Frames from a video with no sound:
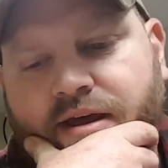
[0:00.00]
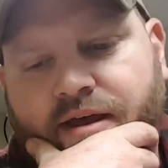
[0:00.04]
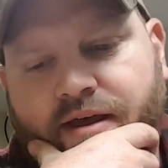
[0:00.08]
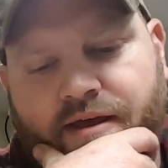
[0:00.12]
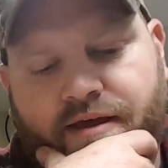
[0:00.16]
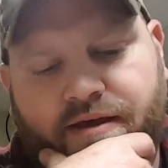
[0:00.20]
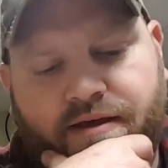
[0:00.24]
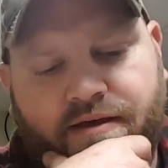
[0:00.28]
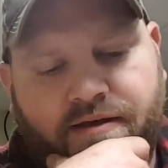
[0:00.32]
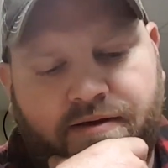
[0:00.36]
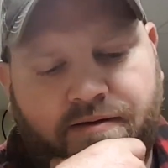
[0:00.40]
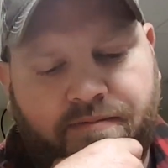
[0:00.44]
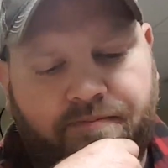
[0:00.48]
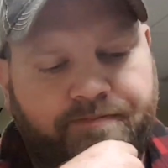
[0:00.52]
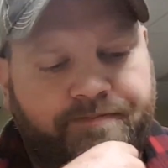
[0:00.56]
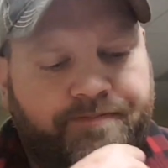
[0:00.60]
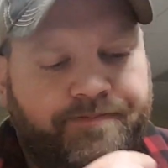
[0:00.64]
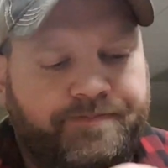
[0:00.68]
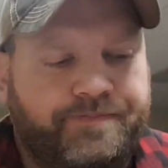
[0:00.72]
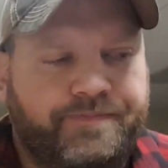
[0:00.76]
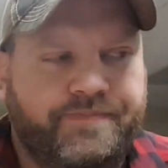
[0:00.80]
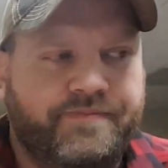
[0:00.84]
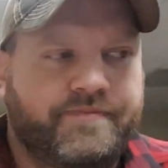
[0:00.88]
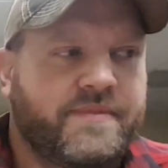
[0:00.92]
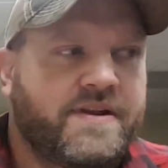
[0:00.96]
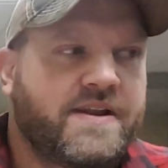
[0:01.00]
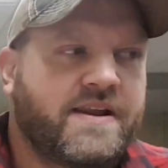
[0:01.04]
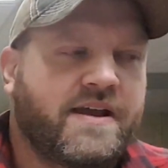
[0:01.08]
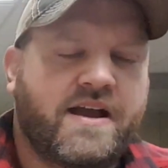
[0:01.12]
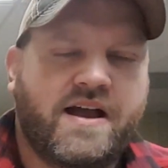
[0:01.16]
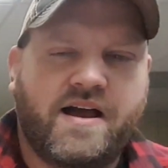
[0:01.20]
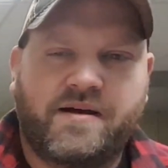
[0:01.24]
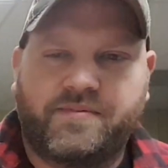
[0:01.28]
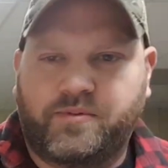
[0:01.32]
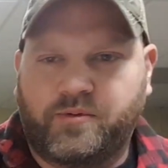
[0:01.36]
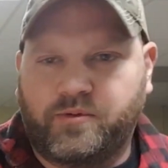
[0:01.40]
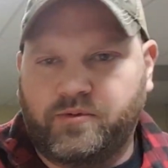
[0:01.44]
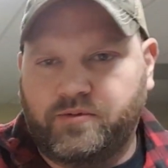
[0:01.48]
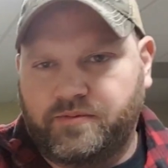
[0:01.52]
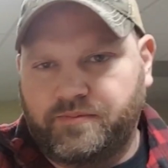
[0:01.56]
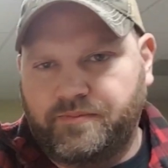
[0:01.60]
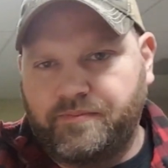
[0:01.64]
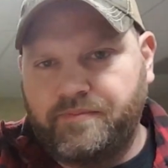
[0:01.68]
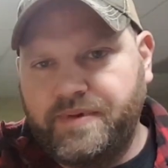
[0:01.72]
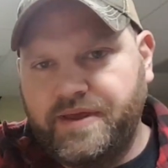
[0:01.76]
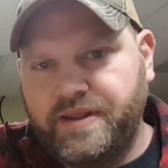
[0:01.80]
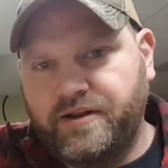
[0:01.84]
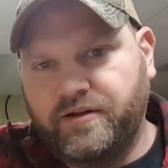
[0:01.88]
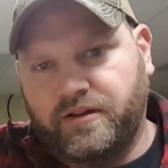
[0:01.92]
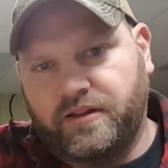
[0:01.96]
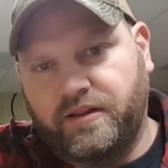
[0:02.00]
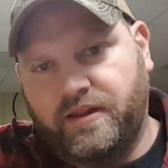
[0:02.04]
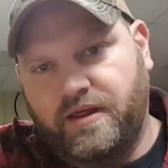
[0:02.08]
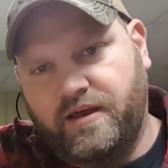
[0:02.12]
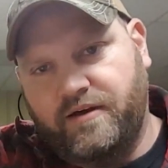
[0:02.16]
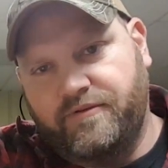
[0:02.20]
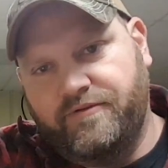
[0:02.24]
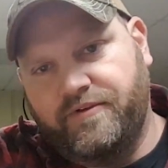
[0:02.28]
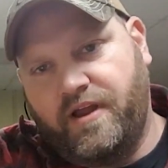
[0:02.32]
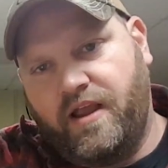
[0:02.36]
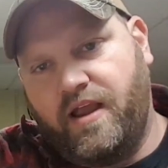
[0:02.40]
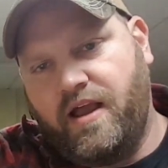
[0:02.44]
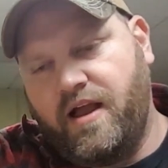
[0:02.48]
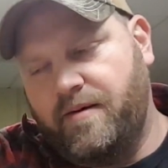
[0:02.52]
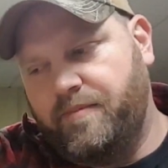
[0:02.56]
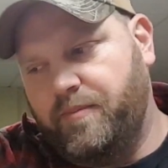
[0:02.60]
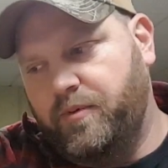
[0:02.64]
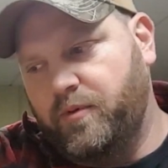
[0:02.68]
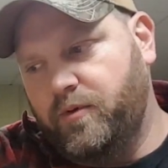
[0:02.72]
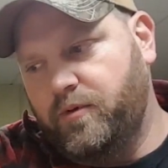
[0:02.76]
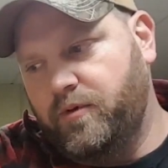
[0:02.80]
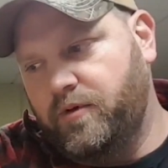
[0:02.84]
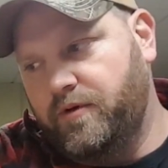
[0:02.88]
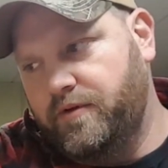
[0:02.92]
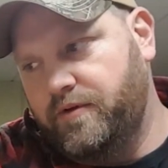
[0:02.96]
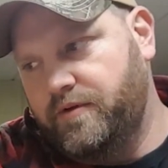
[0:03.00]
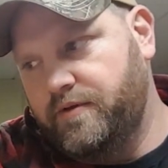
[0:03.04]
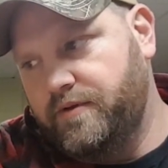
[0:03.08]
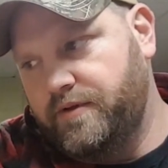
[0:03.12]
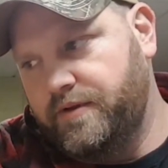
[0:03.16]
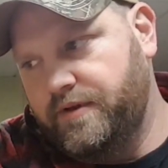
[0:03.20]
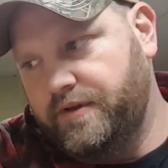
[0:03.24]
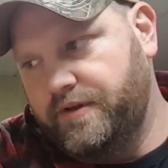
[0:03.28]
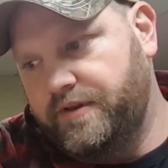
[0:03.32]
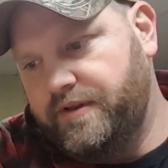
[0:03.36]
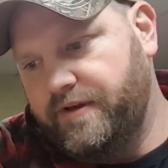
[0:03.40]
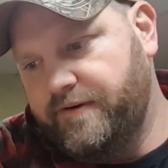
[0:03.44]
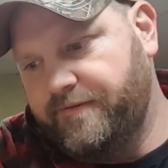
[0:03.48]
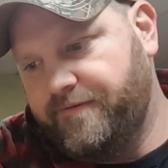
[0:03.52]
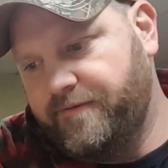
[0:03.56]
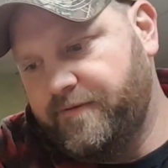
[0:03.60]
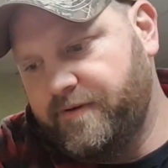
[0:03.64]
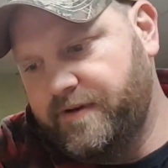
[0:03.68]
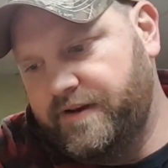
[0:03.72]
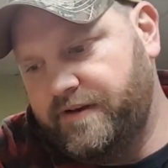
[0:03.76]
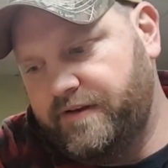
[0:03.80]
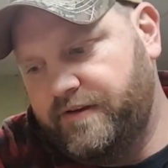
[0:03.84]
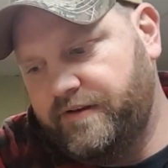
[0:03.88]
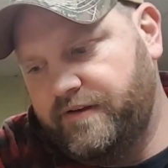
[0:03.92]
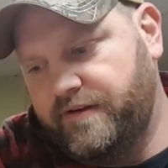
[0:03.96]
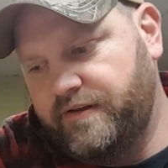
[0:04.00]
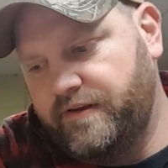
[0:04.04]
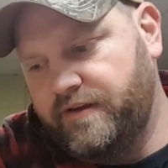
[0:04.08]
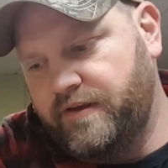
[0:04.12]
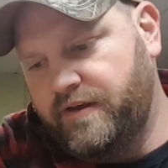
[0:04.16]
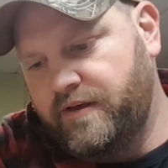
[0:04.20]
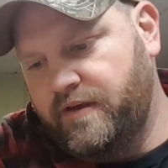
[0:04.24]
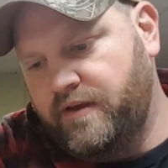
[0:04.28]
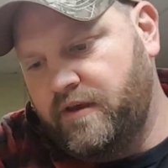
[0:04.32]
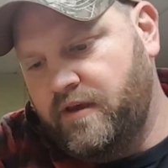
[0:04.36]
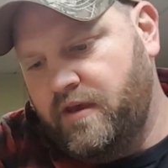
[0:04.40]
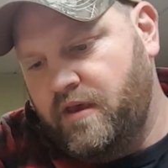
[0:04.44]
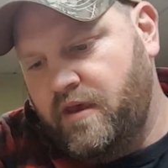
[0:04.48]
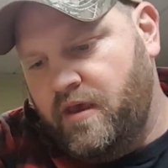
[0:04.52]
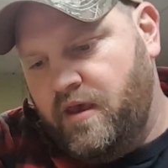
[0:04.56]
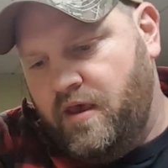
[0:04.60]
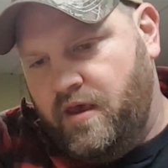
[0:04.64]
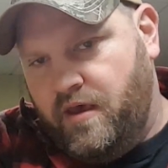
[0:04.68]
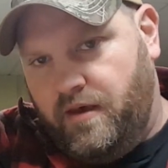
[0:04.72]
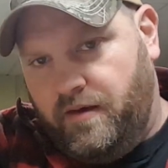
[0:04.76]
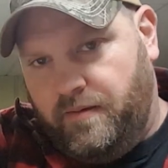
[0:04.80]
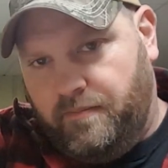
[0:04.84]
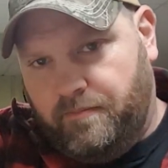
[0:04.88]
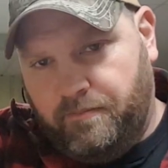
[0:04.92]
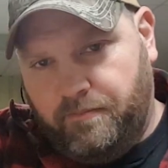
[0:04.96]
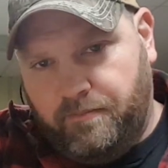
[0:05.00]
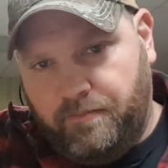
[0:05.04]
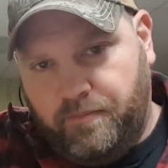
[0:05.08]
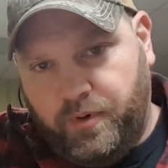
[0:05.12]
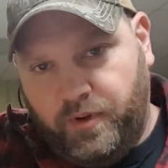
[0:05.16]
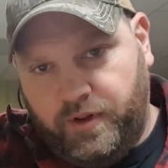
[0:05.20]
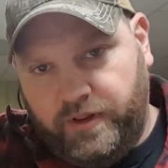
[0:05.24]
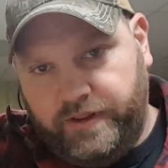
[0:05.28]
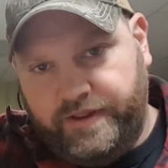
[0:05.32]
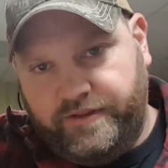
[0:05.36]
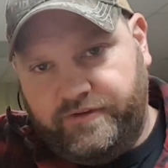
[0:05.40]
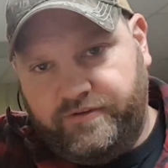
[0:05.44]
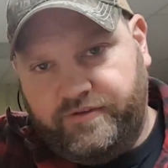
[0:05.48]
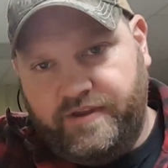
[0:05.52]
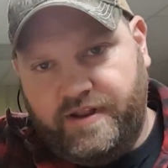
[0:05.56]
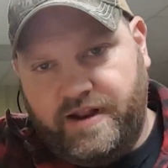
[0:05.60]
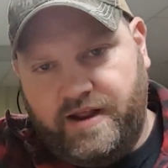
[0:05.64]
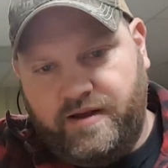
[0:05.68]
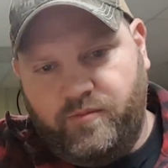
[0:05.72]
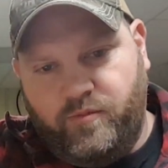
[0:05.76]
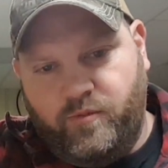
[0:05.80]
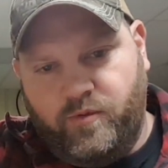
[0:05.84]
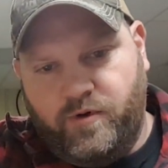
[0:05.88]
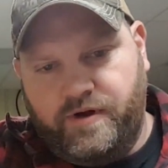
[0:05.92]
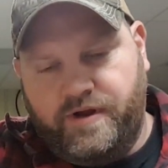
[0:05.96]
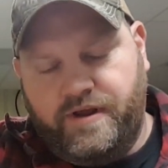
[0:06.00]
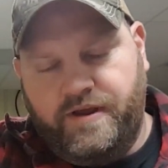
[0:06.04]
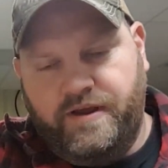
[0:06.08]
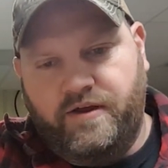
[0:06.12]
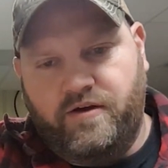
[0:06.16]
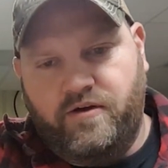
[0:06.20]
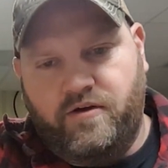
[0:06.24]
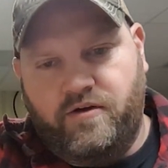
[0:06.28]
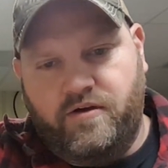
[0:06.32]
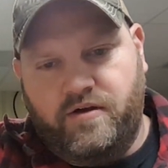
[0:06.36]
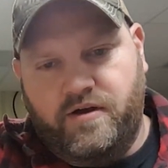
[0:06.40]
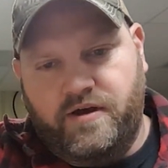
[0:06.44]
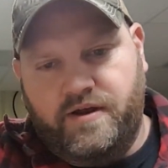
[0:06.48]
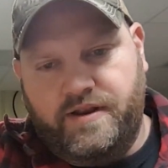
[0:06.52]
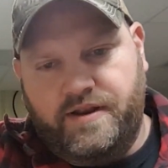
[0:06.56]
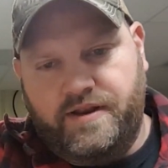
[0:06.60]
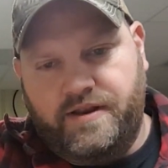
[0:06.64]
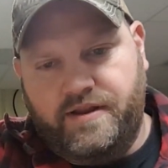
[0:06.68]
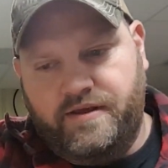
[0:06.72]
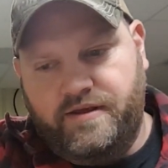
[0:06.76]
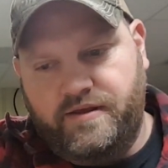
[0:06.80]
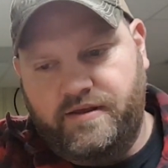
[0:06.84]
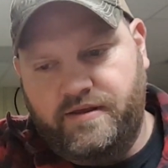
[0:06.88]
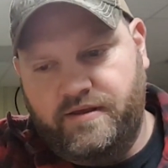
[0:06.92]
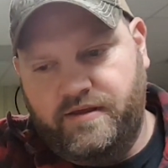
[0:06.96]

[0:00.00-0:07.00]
I'm in the middle of a couple different bullets that I'm working on